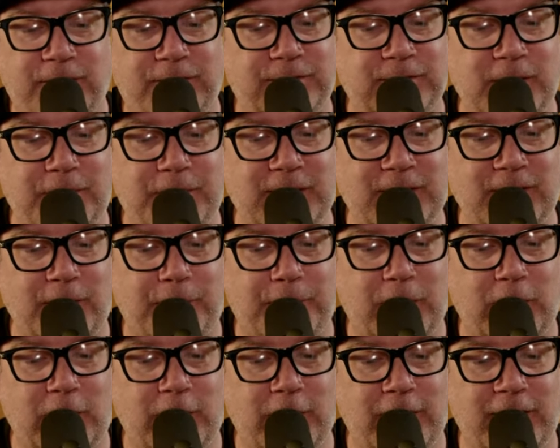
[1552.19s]
flipping the
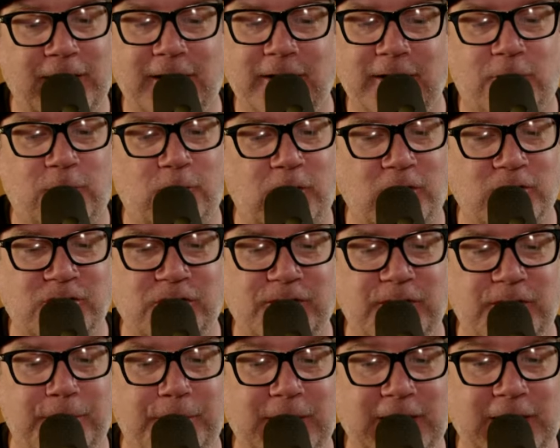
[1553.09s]
bird and
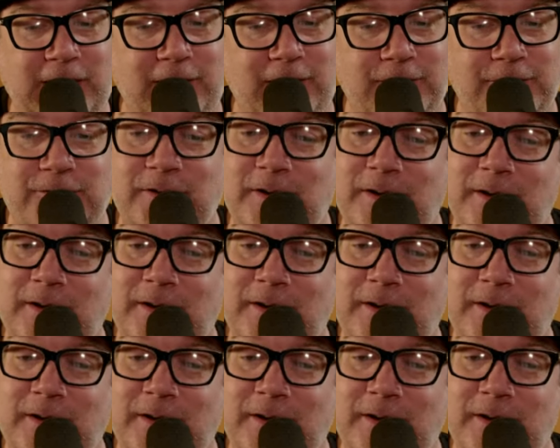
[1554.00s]
crushing the Bears.